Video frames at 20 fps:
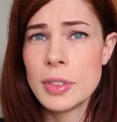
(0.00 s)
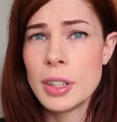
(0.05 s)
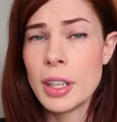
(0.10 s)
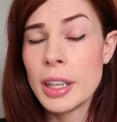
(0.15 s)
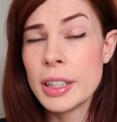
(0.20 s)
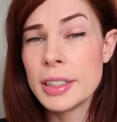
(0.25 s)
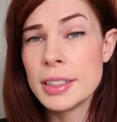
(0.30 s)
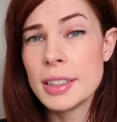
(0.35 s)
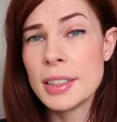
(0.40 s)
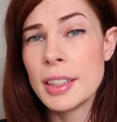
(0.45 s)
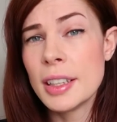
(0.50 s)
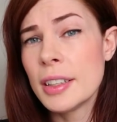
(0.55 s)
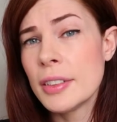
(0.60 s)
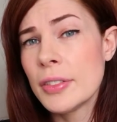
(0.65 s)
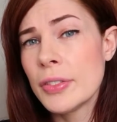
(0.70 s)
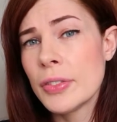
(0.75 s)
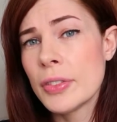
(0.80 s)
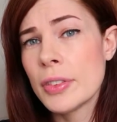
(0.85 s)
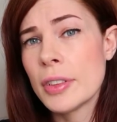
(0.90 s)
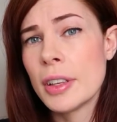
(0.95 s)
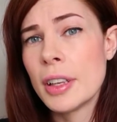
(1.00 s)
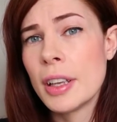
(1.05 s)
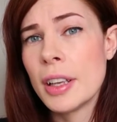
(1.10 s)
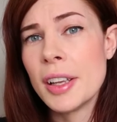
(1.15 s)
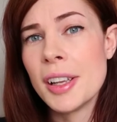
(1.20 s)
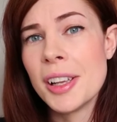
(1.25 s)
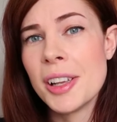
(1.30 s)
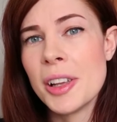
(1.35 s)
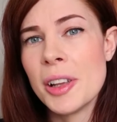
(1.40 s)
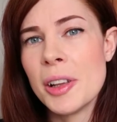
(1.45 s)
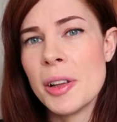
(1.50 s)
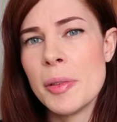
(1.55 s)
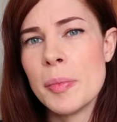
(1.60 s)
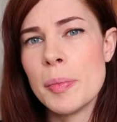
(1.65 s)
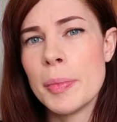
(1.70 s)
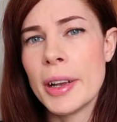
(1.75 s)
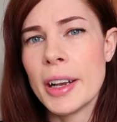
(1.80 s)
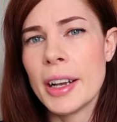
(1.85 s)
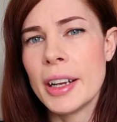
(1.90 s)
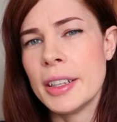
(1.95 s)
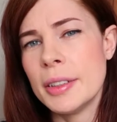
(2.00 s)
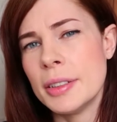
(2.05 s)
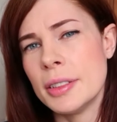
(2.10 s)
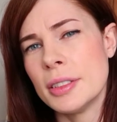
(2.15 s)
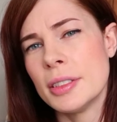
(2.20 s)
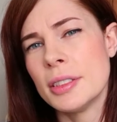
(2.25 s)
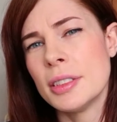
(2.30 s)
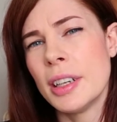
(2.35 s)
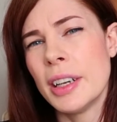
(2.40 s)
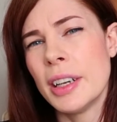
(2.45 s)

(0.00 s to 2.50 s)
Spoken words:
nice enough, but I